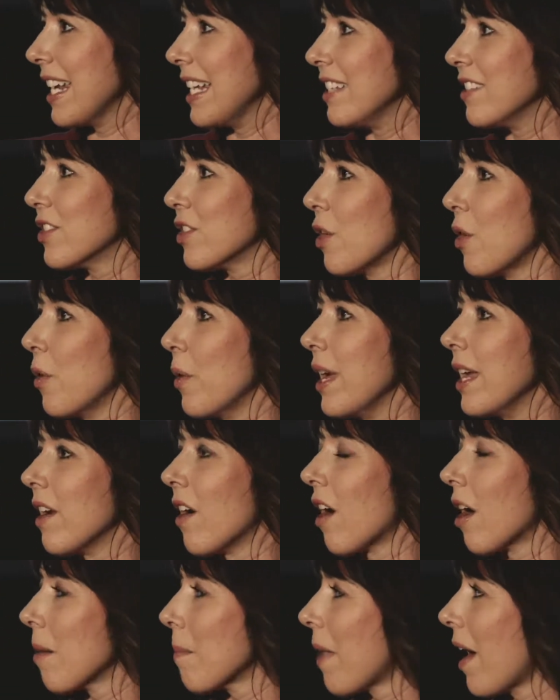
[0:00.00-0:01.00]
And so in
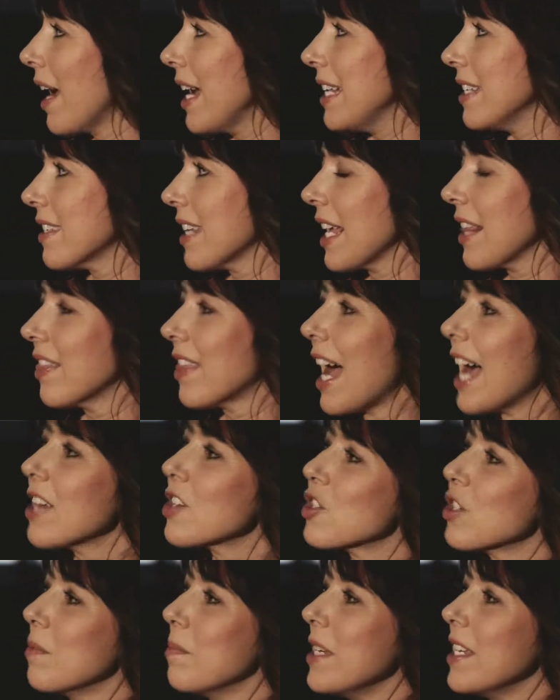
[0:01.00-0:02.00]
our minds, like, that
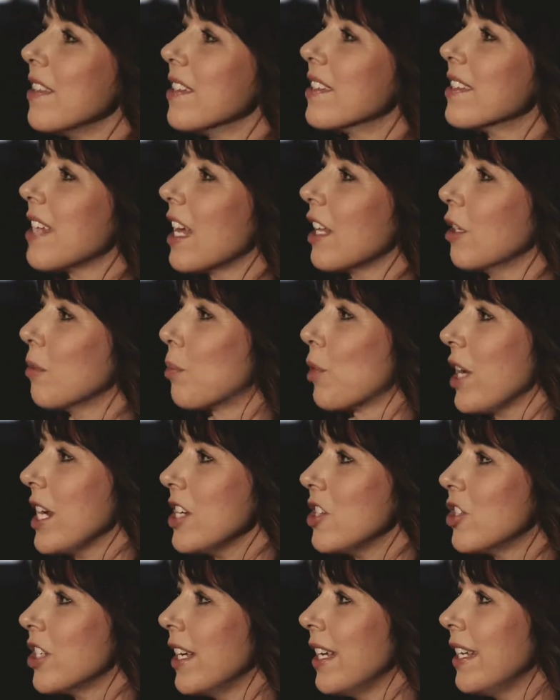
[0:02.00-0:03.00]
should be the
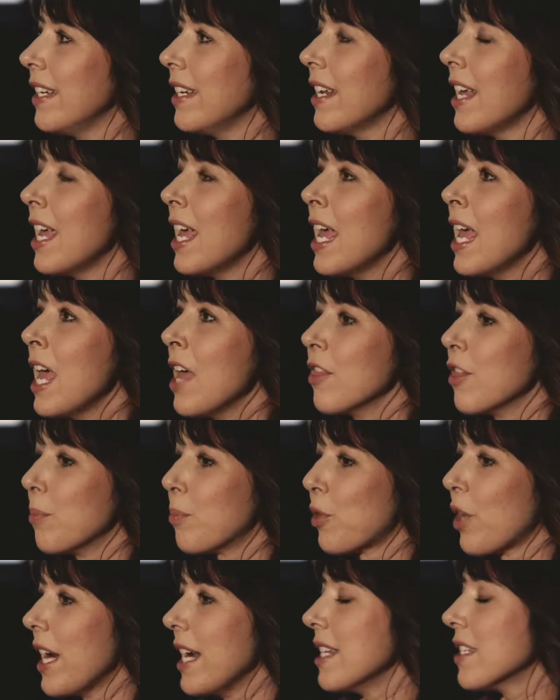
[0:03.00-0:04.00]
celebration, the
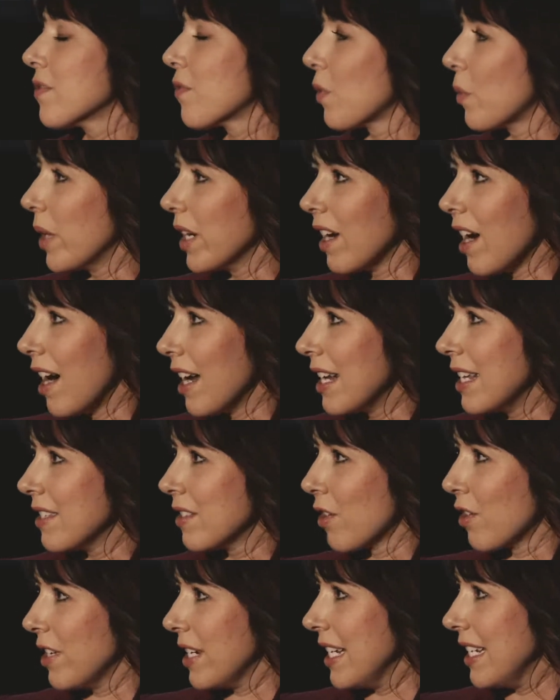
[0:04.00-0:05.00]
praise for what God has
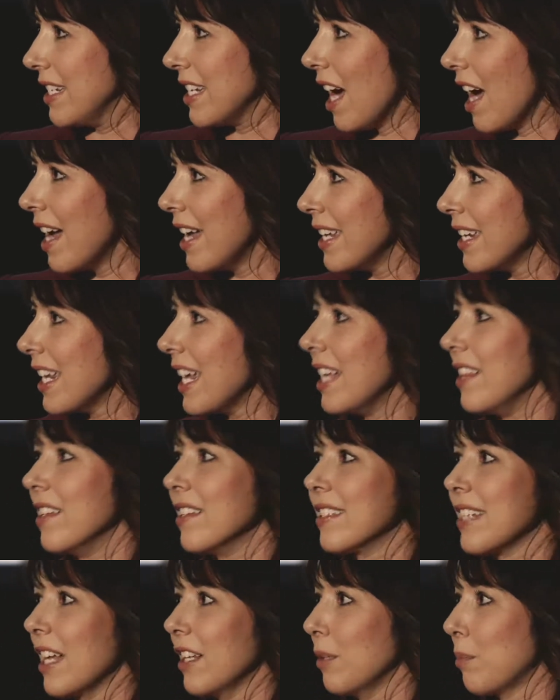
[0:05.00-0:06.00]
already done, and the
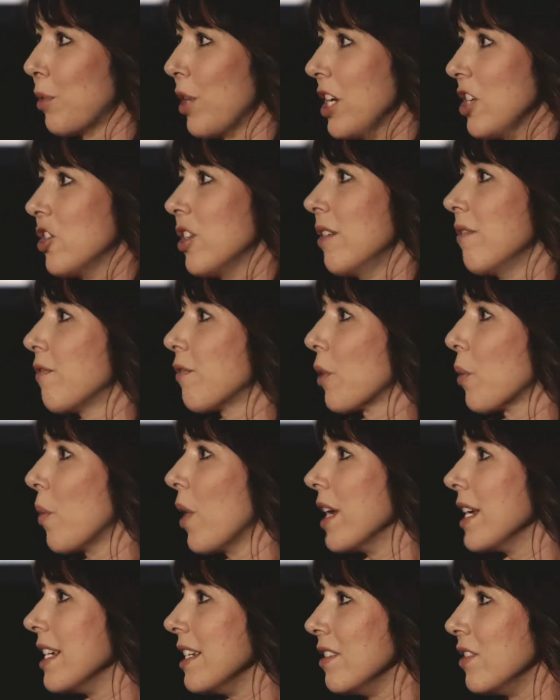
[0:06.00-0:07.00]
celebration for
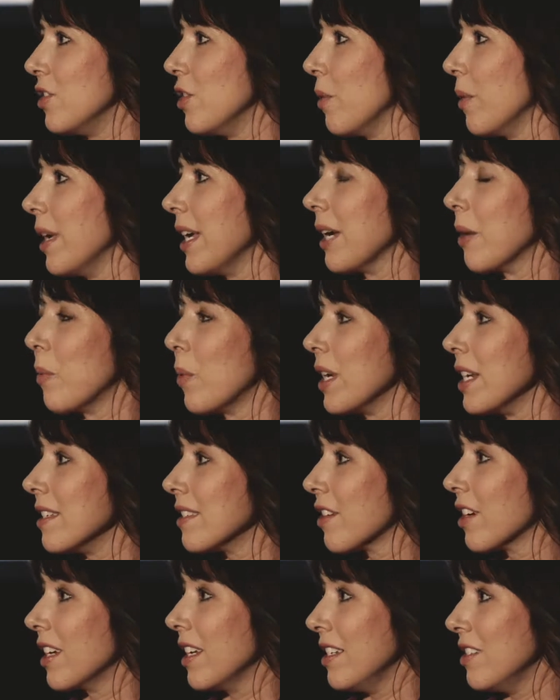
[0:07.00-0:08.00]
what he's doing and what he's
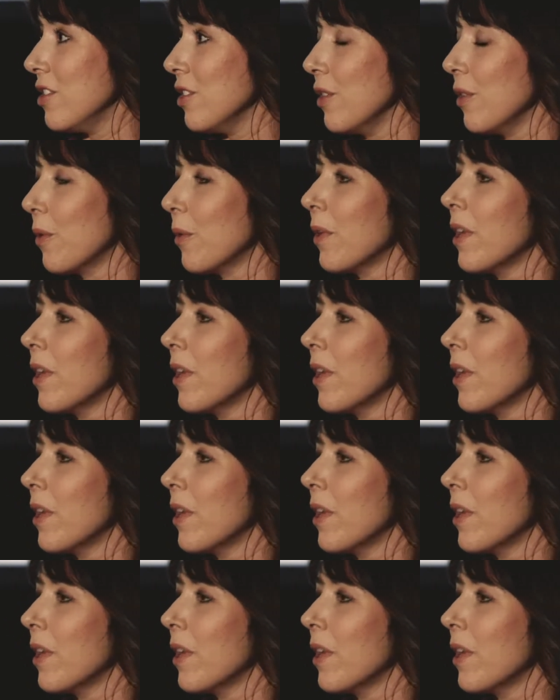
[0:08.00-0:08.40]
going to do.